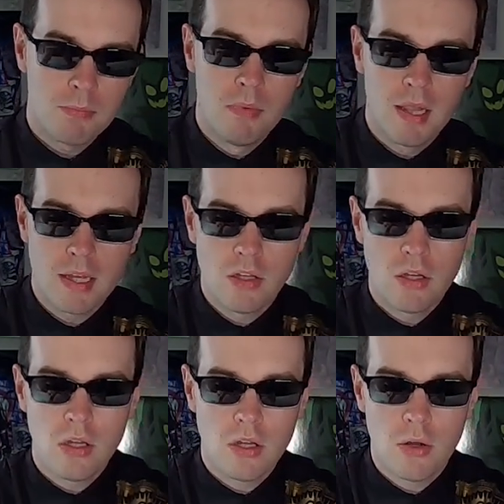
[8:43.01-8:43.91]
like
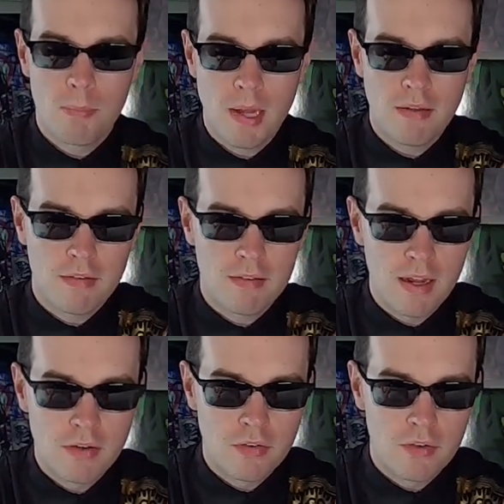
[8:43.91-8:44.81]
your basic
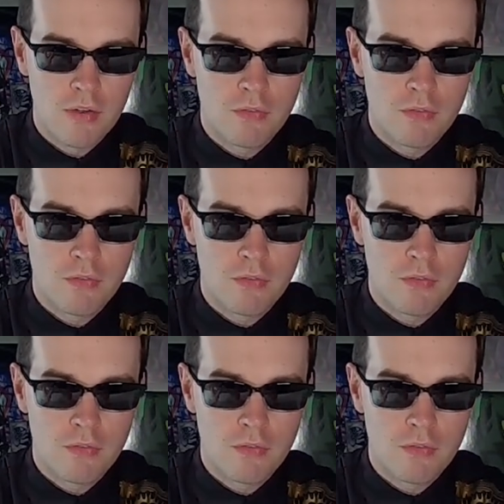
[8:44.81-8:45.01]
standard stuff.